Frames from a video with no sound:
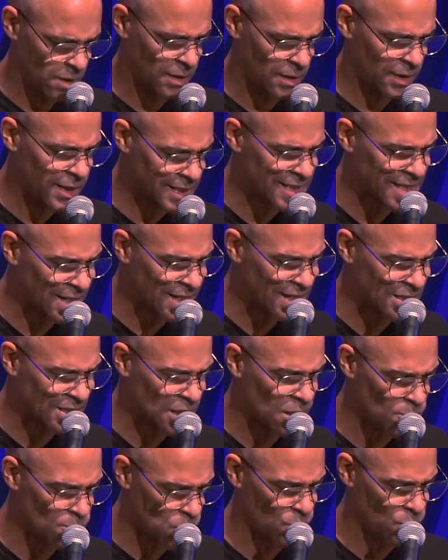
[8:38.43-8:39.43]
listening to
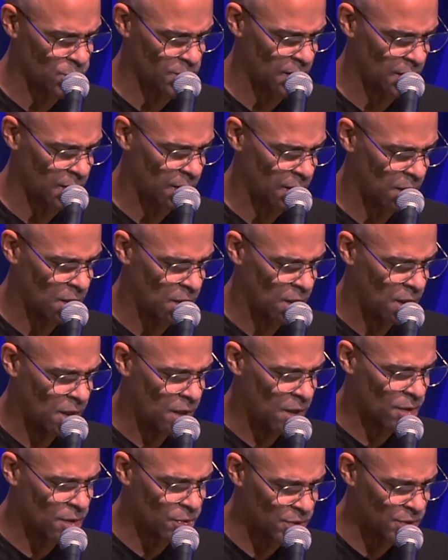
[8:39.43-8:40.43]
the music,
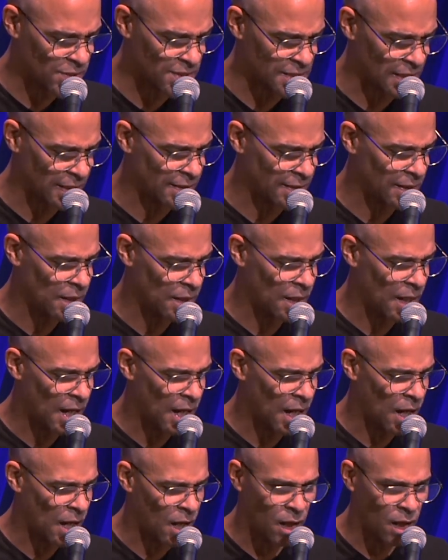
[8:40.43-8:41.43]
and all of a sudden,
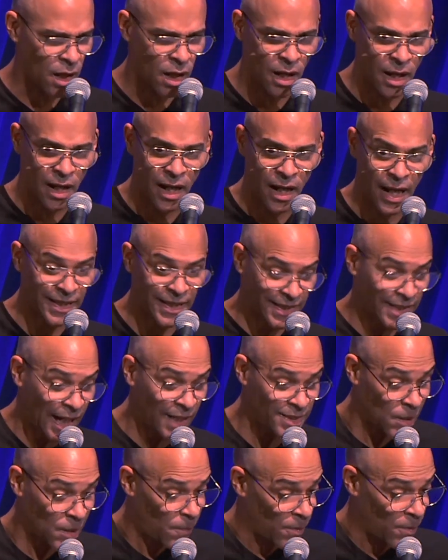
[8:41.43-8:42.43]
I
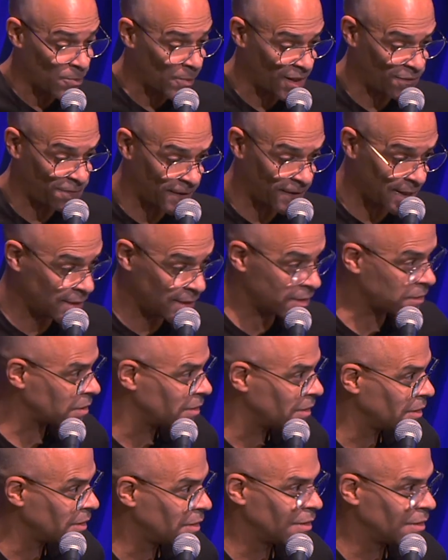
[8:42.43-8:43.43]
got up on my feet,
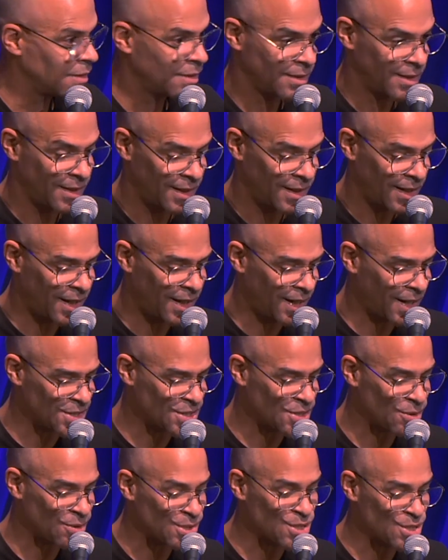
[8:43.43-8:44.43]
and I
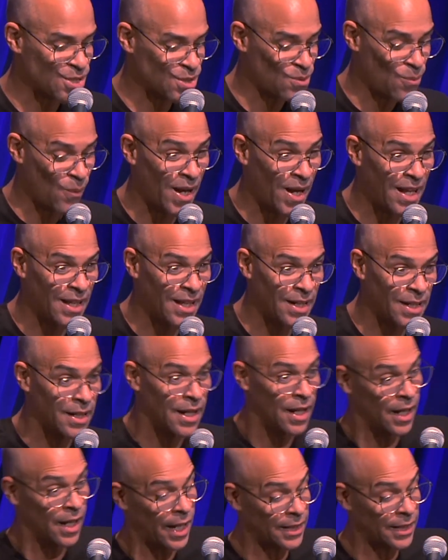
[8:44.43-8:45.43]
started swaying and
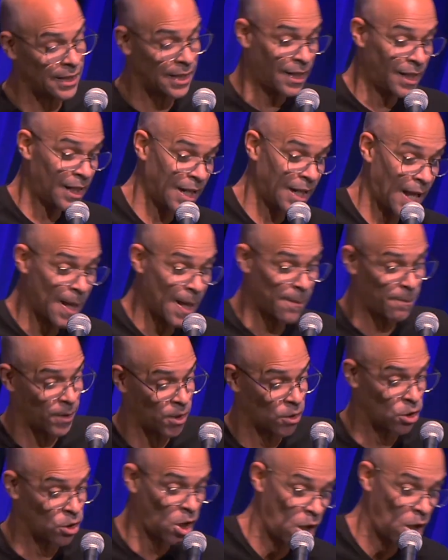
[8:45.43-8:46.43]

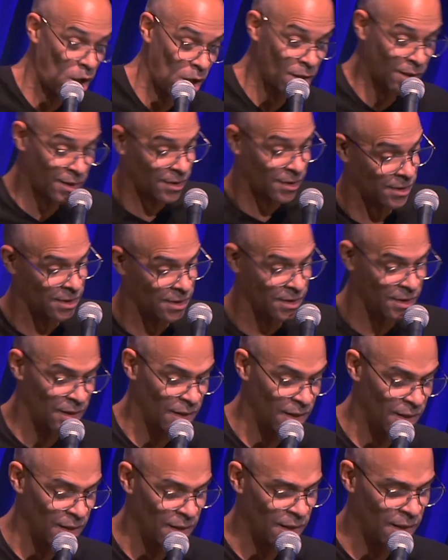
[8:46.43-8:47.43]
clapping along.
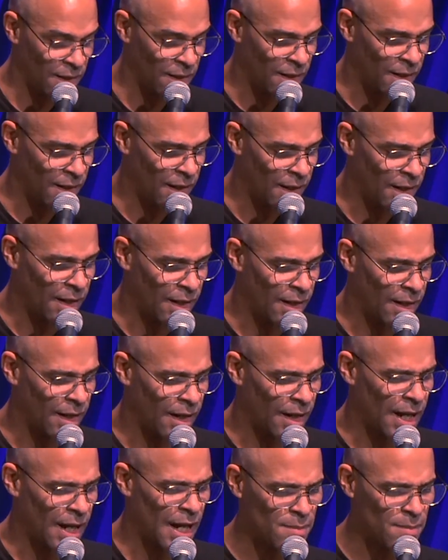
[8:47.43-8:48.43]

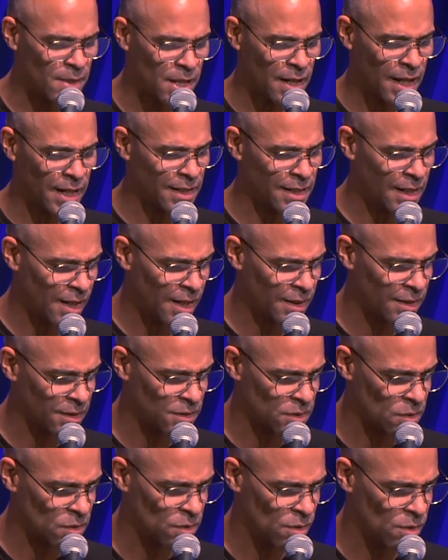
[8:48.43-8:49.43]
I mean, I got
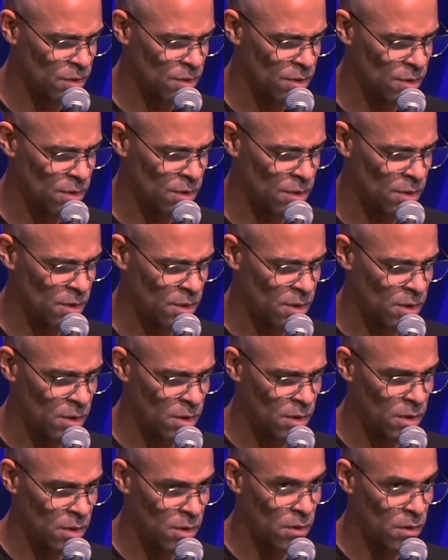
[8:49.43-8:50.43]
it.
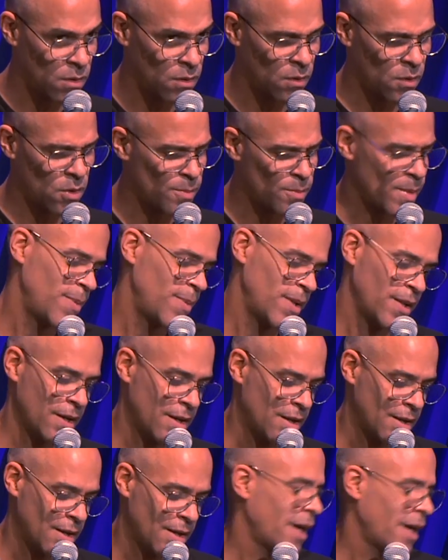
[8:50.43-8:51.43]
Or maybe
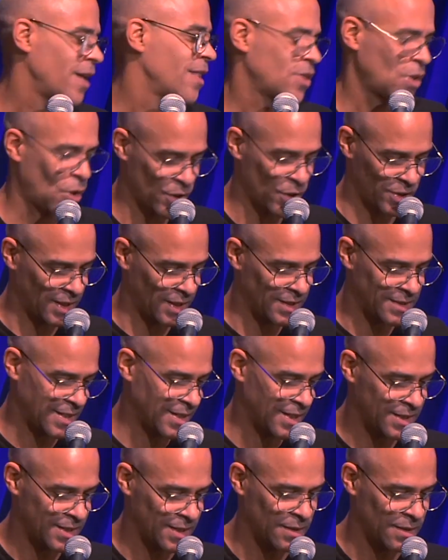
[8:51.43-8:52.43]
I thought I
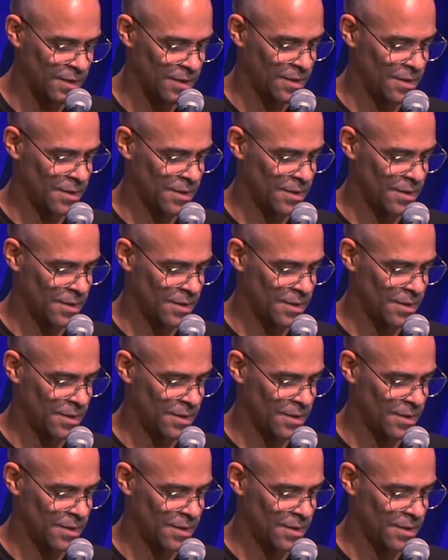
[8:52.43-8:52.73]
did. And